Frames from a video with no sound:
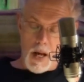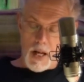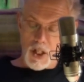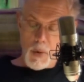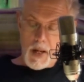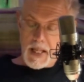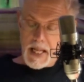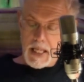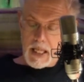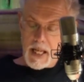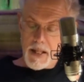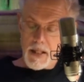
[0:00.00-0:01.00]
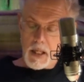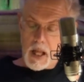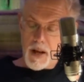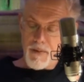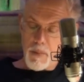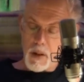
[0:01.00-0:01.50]
So I led a lazy
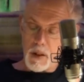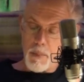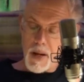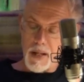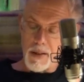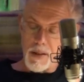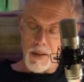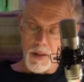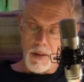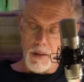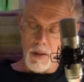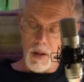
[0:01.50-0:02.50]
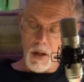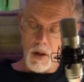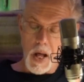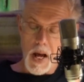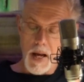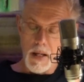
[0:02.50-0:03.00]
life among the peasants,
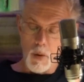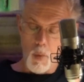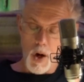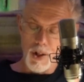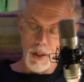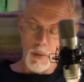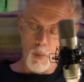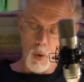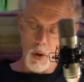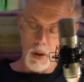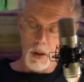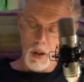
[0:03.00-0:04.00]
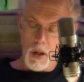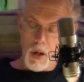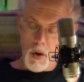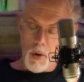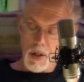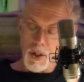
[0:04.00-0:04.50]
lying and watching them work,
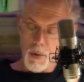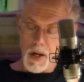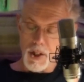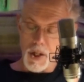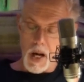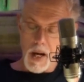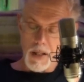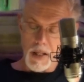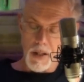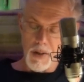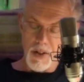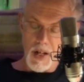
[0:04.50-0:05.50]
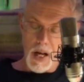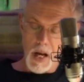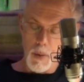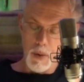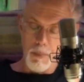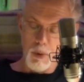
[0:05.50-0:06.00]
or stretched high on the
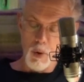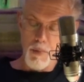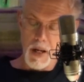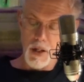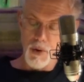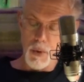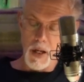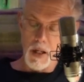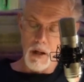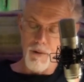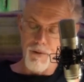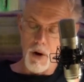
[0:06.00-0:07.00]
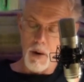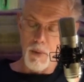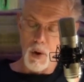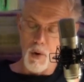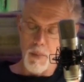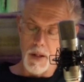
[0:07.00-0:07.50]
hillside with the blue Mediterranean far
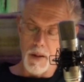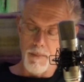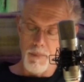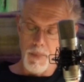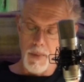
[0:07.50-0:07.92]
below me.